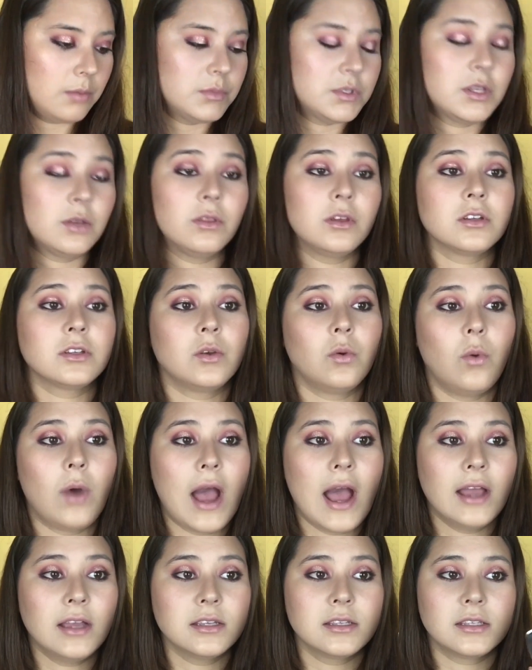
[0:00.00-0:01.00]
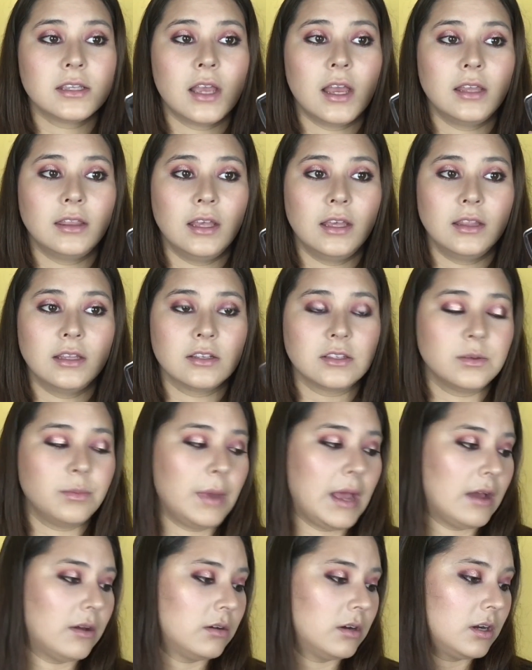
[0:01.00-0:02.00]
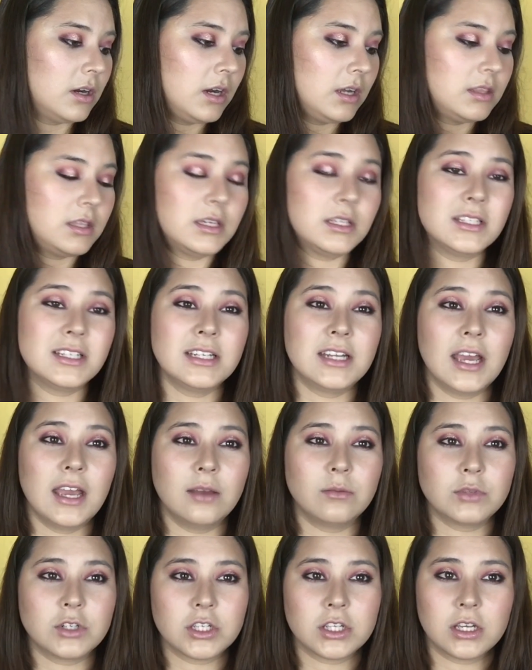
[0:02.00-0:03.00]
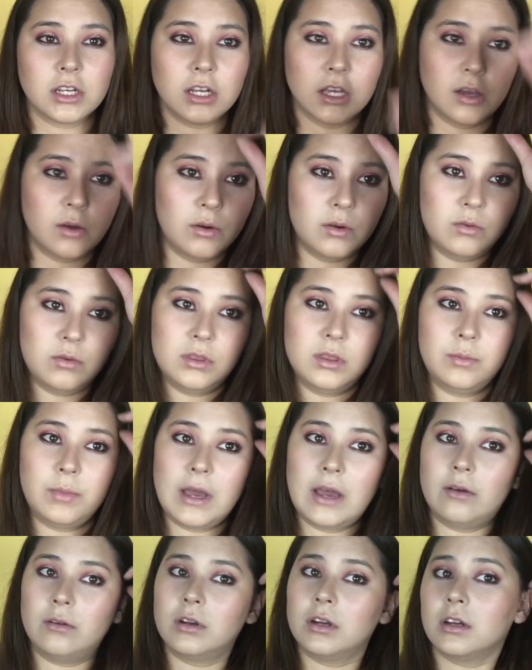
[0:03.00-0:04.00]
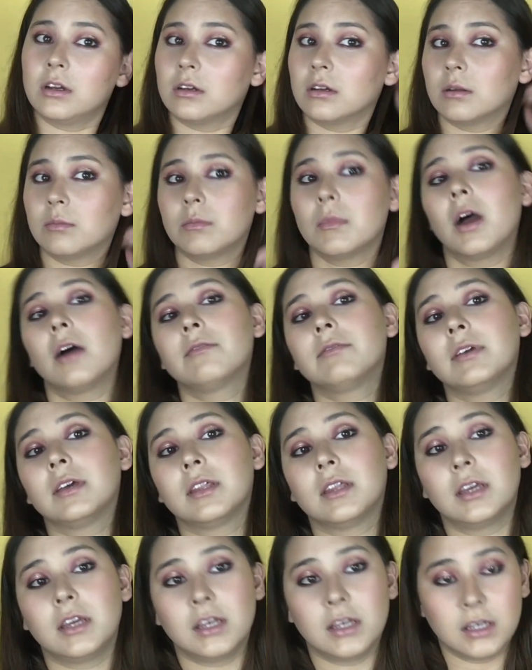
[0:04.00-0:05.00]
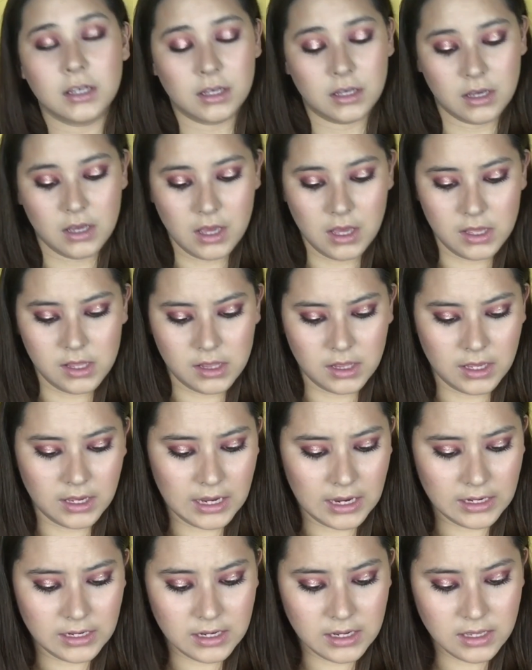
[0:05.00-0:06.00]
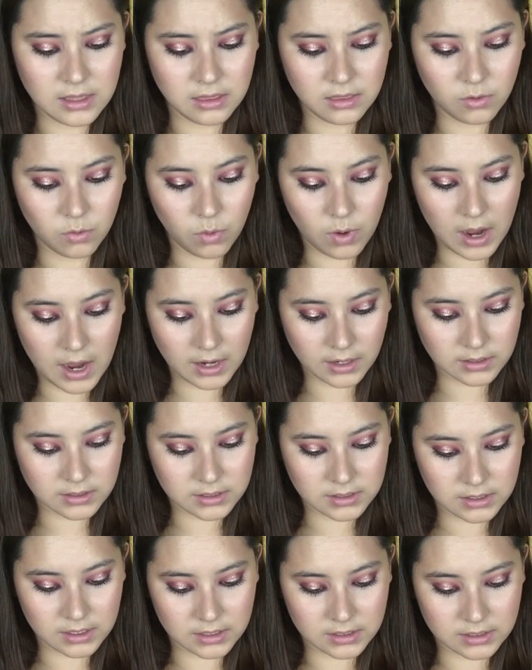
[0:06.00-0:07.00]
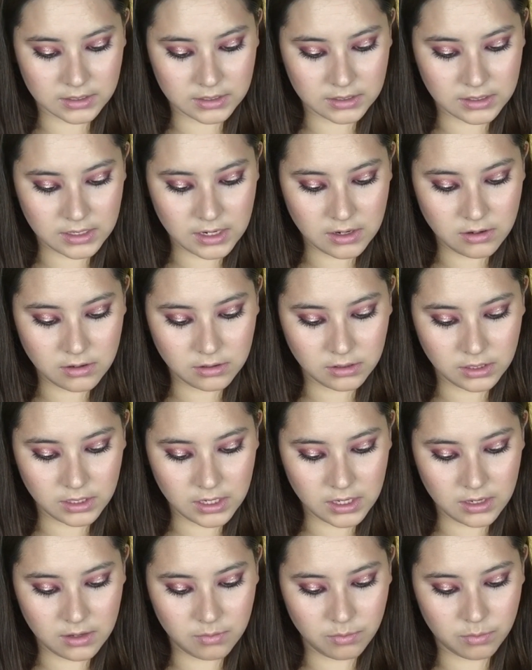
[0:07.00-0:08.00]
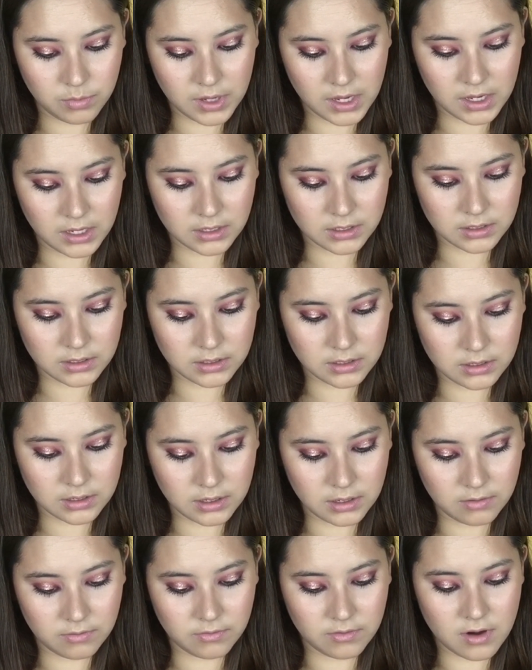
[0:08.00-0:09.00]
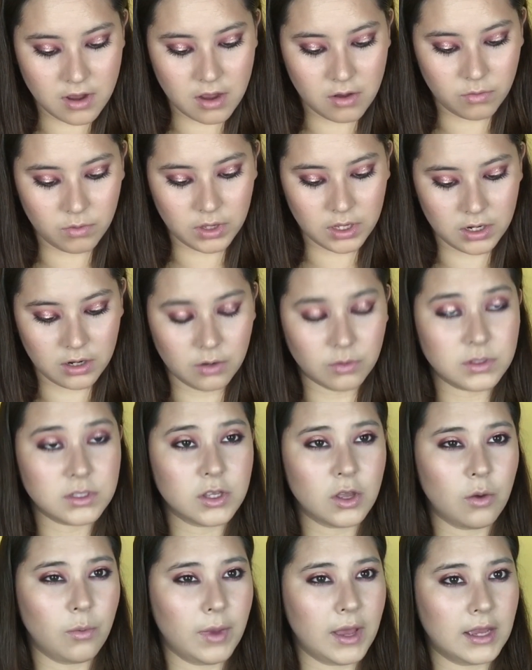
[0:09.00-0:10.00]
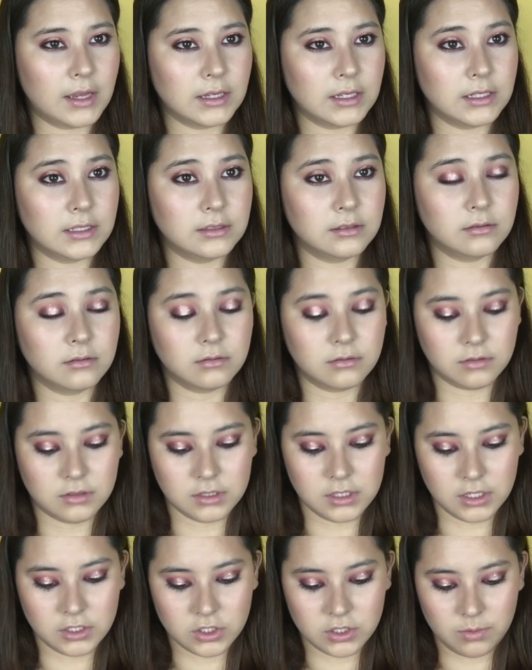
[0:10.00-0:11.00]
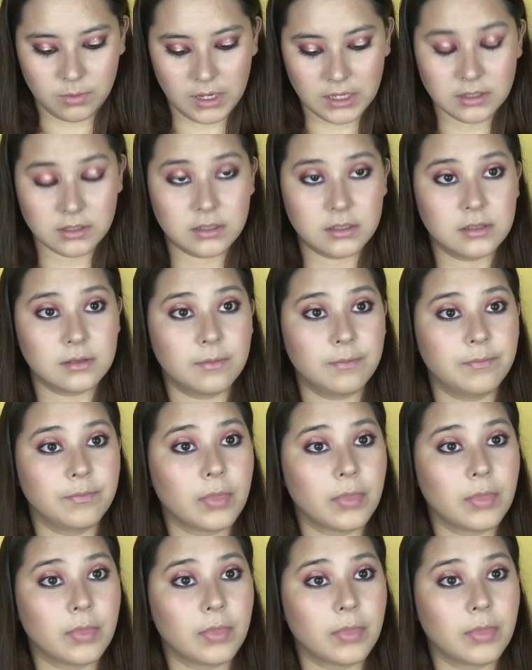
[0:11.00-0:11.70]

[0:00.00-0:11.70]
So there's a wax and then there's a powder. I think today I'm just going to go in with the powder. Not feeling like I need the wax necessarily, but if not, we can always go back in, change our minds.